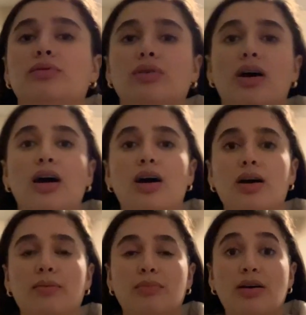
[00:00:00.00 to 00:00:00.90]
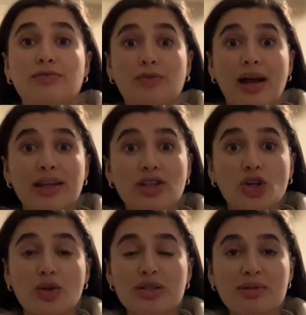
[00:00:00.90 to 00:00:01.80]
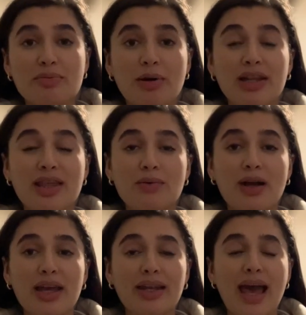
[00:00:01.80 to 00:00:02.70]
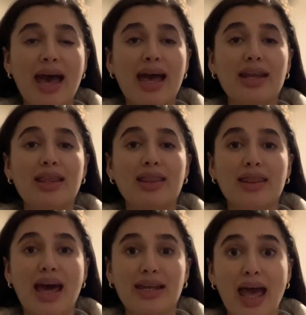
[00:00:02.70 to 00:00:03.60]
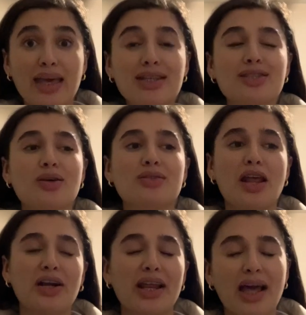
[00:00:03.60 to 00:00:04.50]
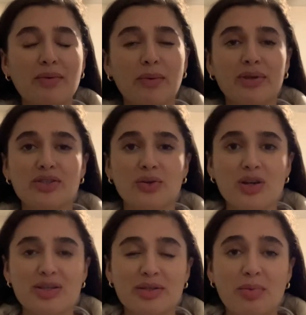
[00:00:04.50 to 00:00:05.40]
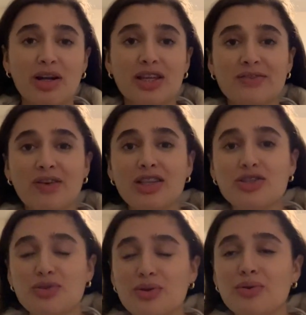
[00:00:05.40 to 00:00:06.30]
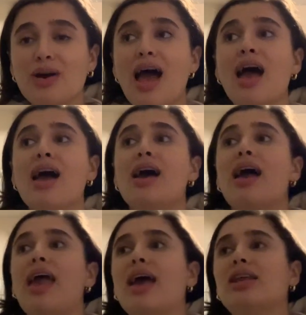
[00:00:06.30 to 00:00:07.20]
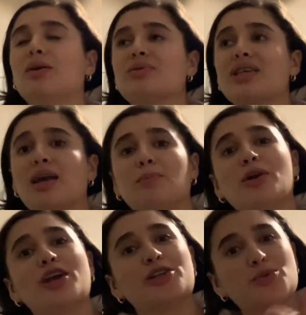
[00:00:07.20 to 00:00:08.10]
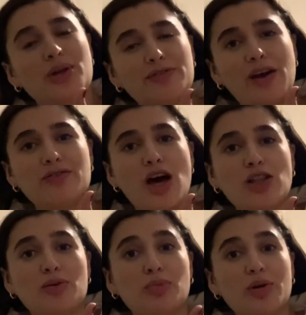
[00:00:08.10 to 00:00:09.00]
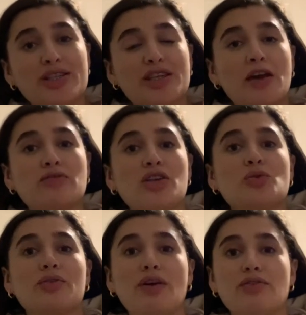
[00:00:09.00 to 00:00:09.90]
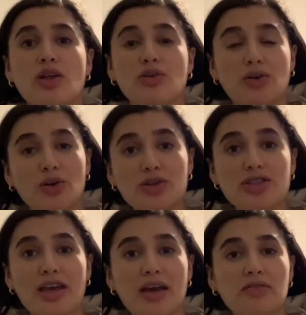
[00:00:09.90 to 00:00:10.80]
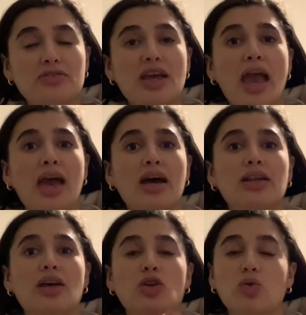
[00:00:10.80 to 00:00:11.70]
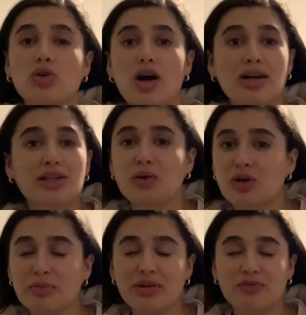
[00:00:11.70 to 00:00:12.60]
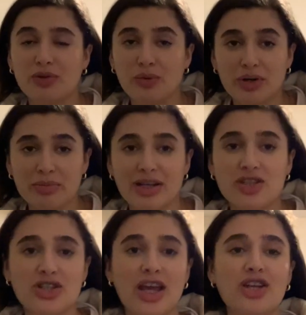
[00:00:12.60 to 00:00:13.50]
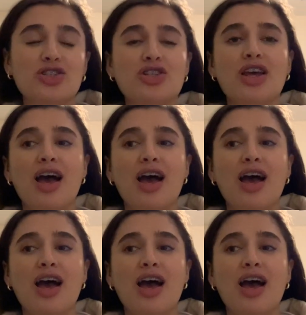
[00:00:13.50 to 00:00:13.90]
um, a friend Christmas party that Ryan had that night. So Saturday night, we went to a Christmas party his friends threw. And it was like, bring a twenty-five dollar boys gift, a twenty-five dollar girls gift, and an ugly ornament for an ornament exchange.